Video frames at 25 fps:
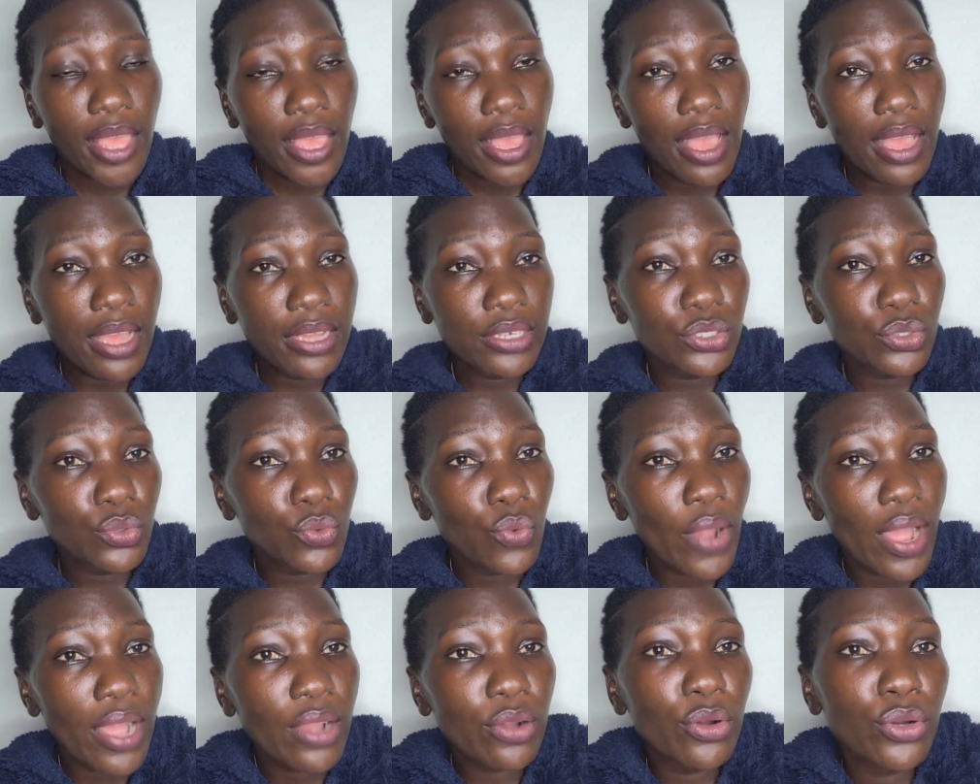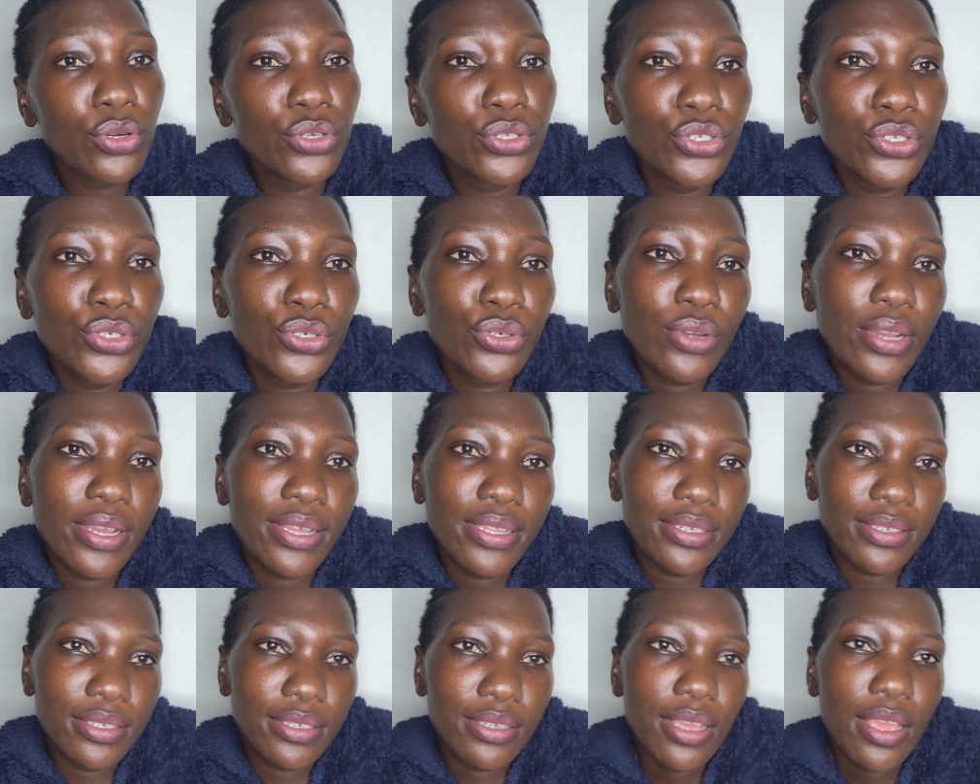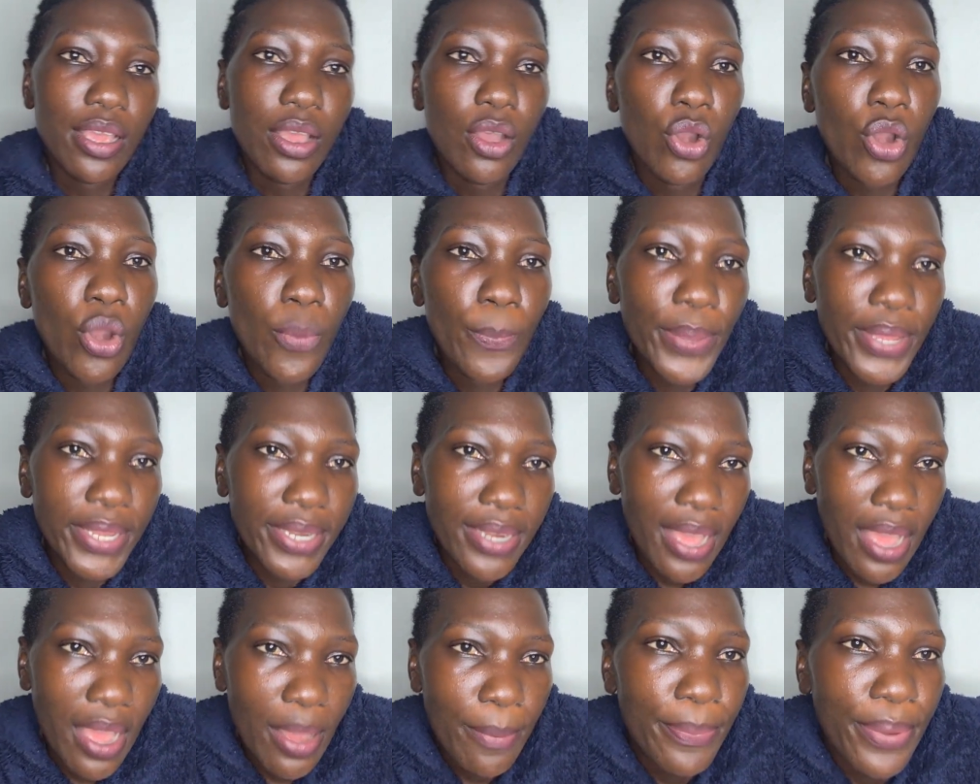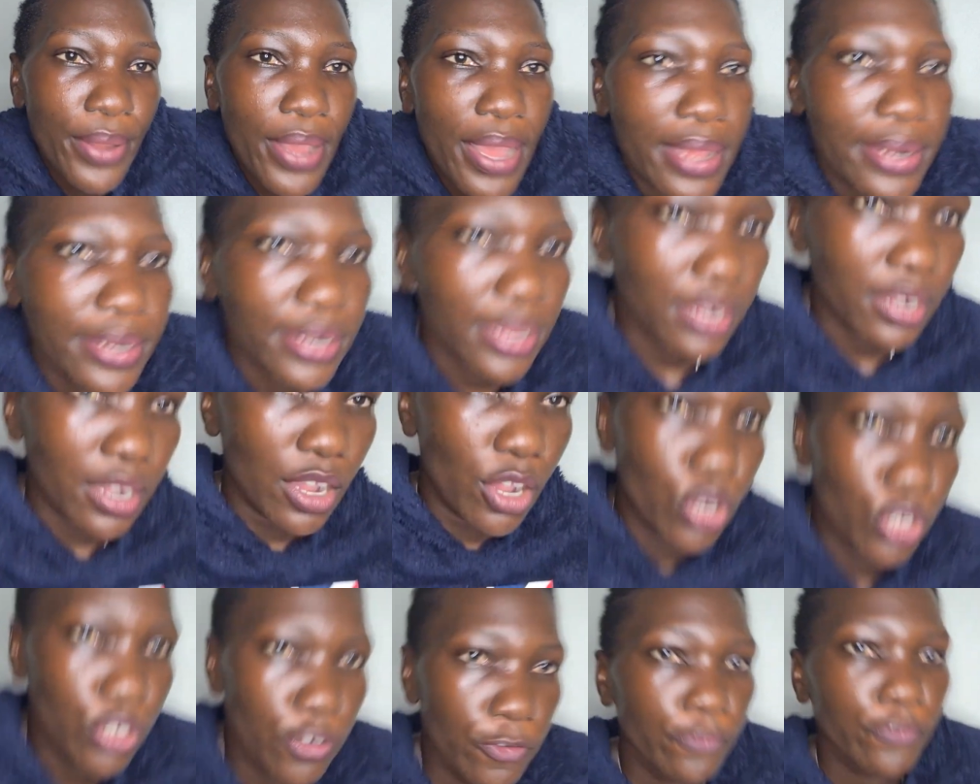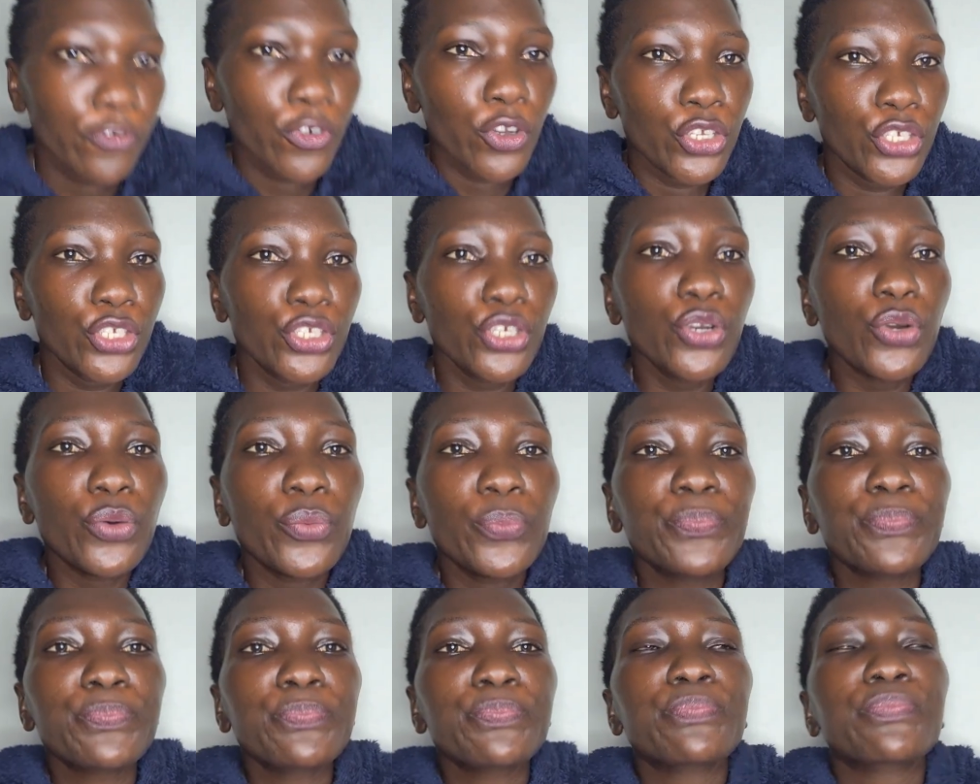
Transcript: and work on you and open up an account for you.